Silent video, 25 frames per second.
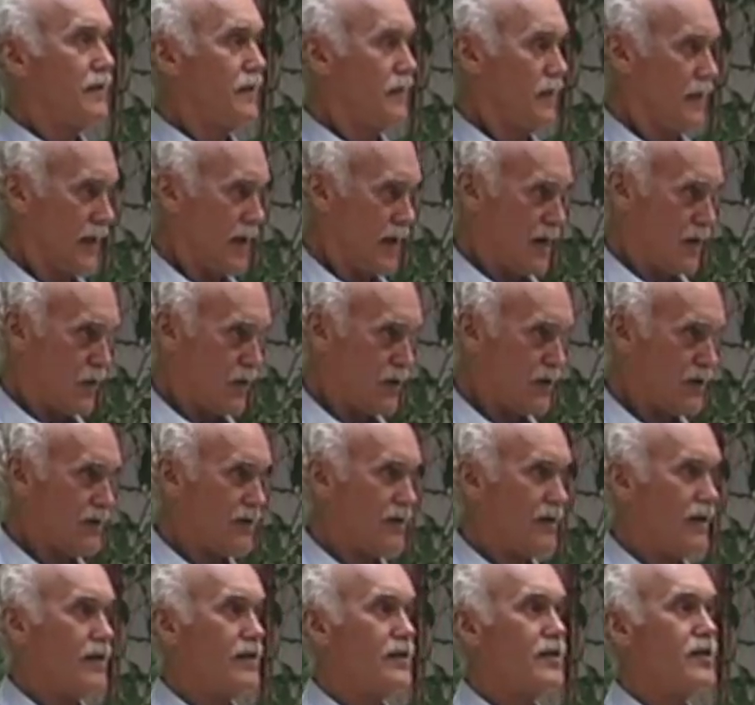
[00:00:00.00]
allow it,
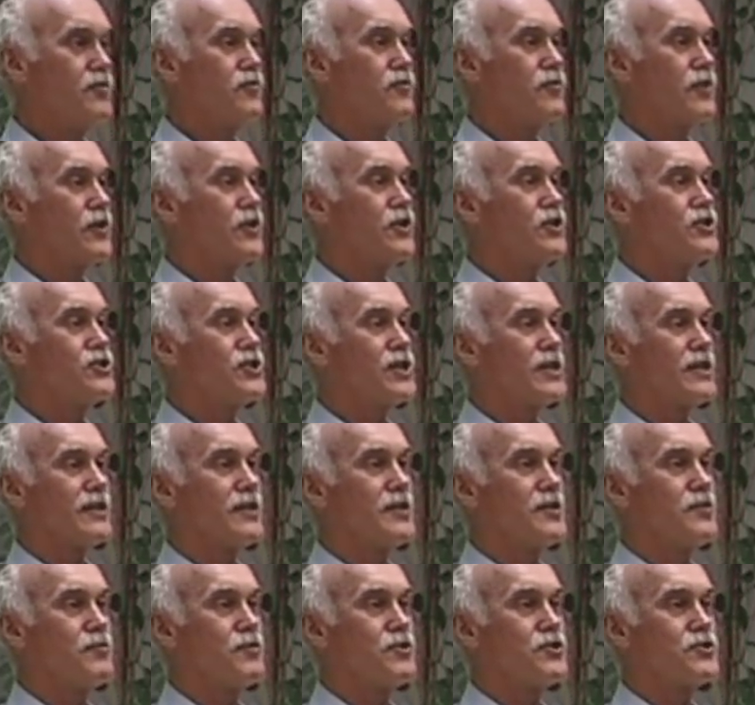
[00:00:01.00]
and then very
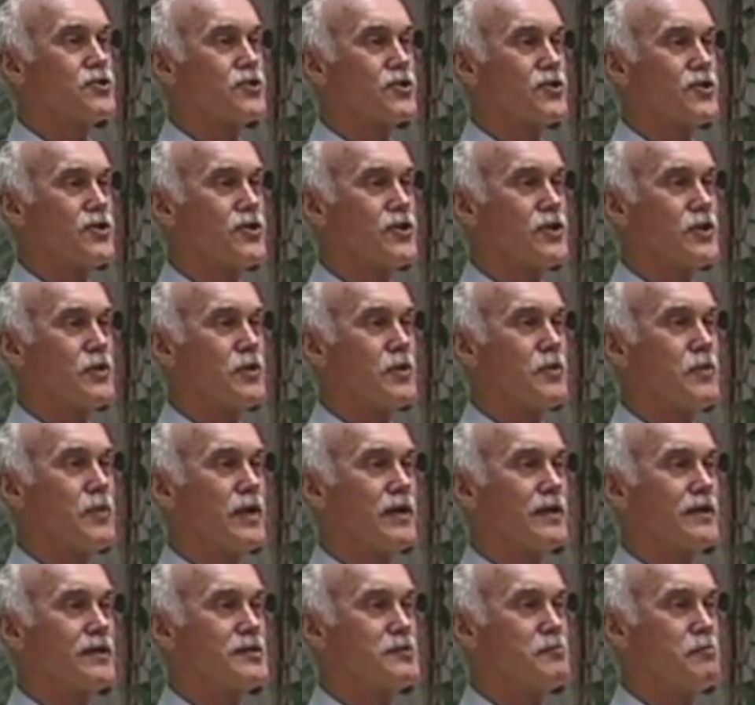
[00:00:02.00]
gently return your
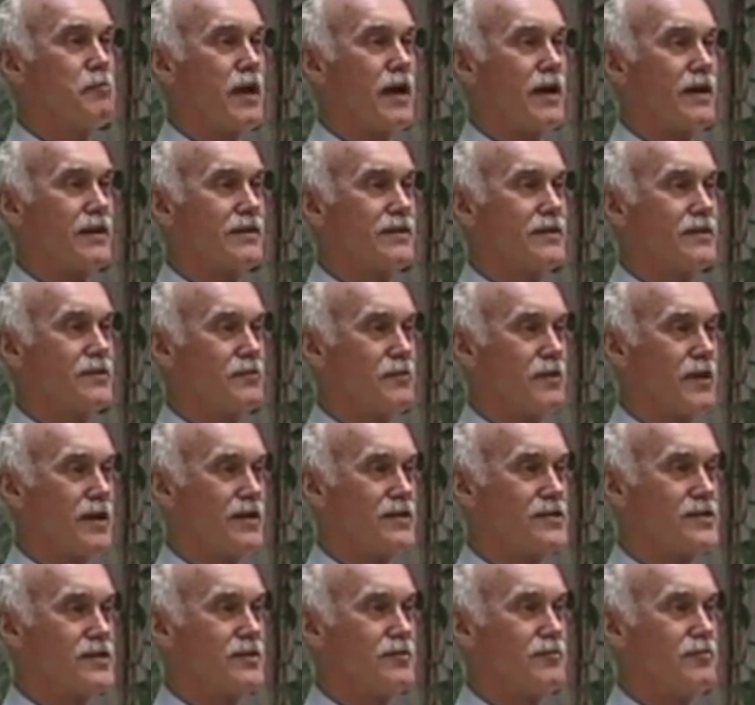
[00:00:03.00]
awareness back to the
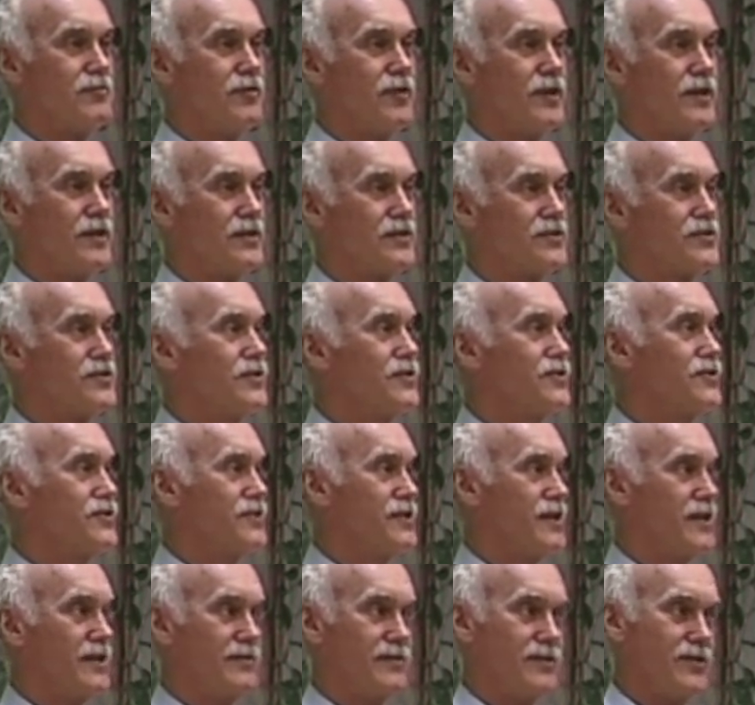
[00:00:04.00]
rising and falling. So you
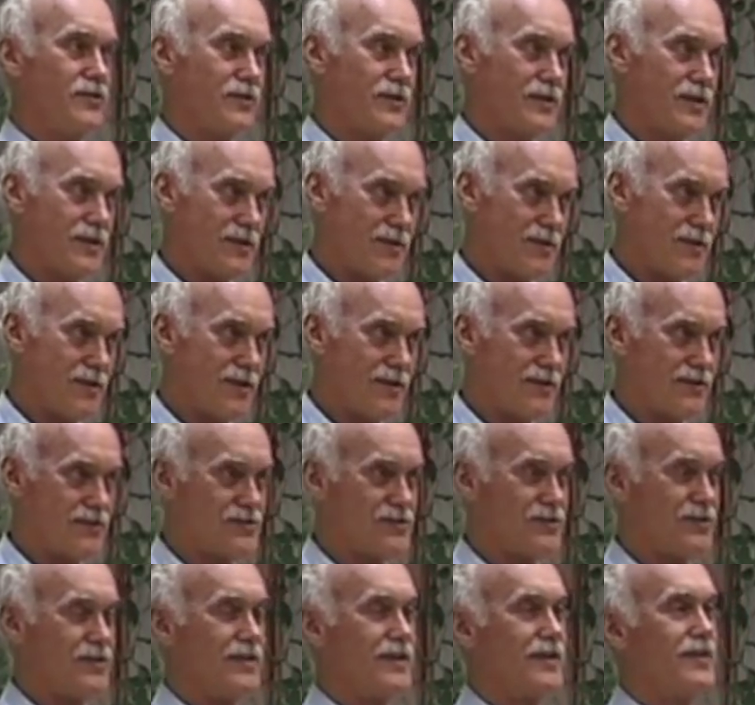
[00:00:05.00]
say, okay, thought,
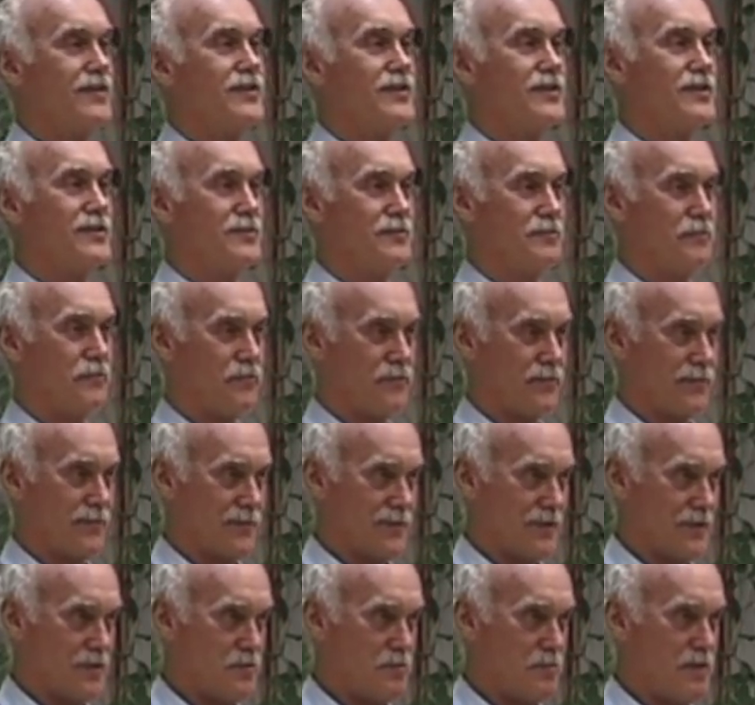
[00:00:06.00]
see you later, and you
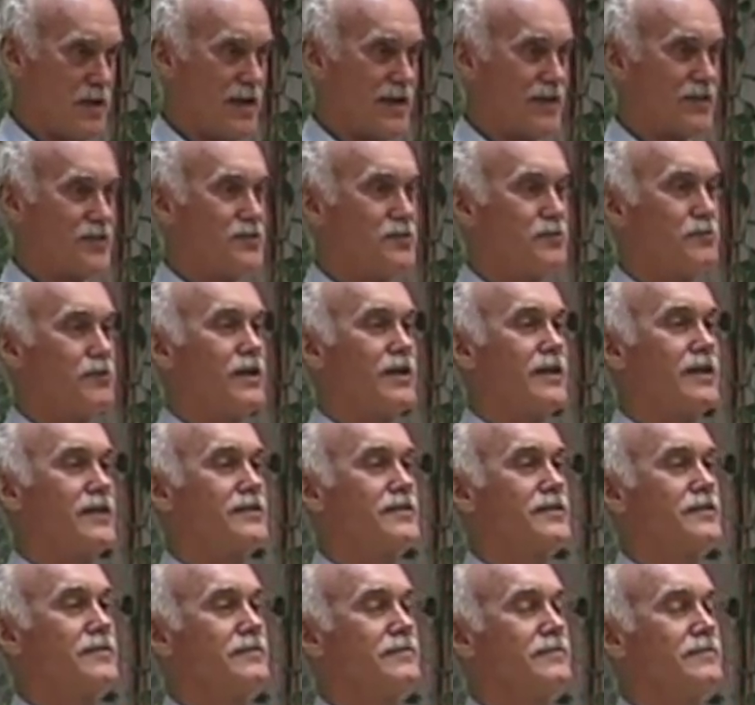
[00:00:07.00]
go back to
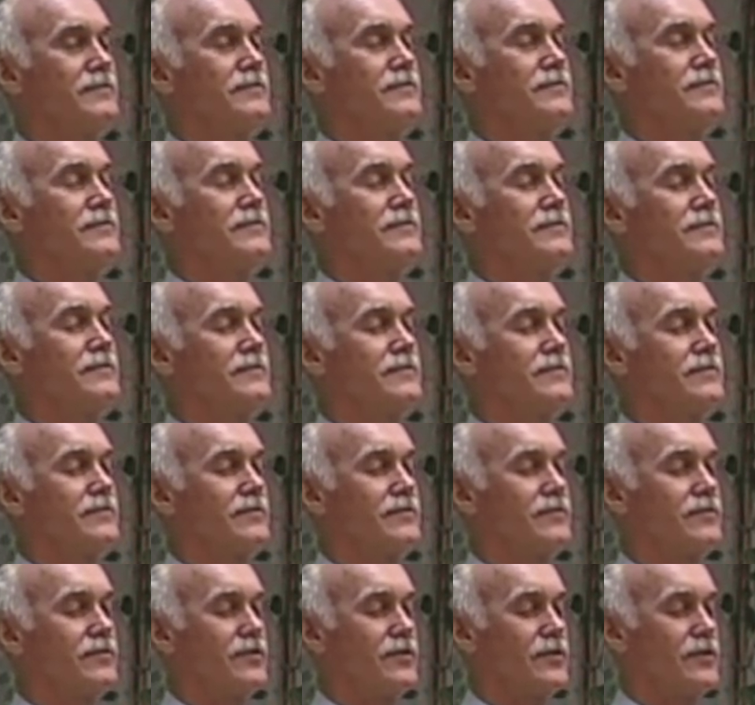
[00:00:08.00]
rising,
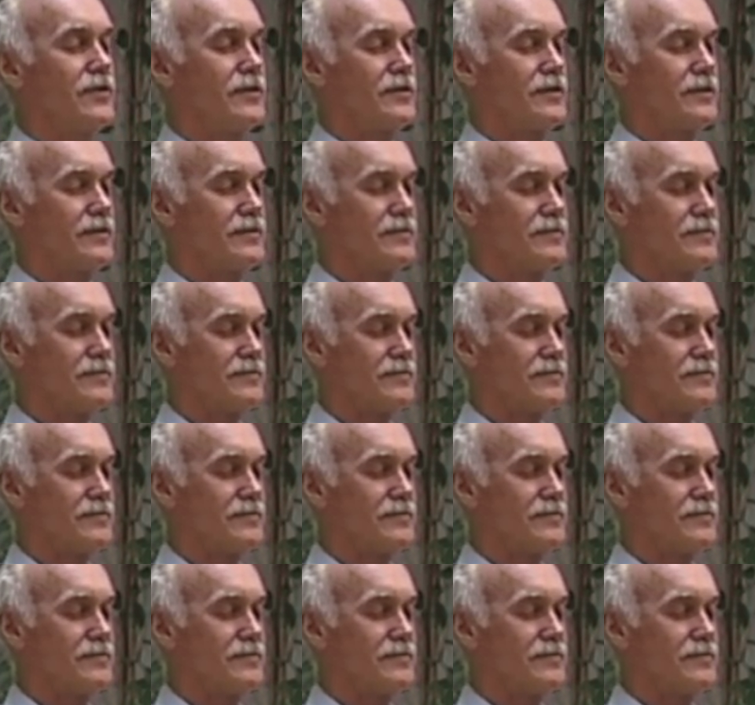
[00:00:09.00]
falling,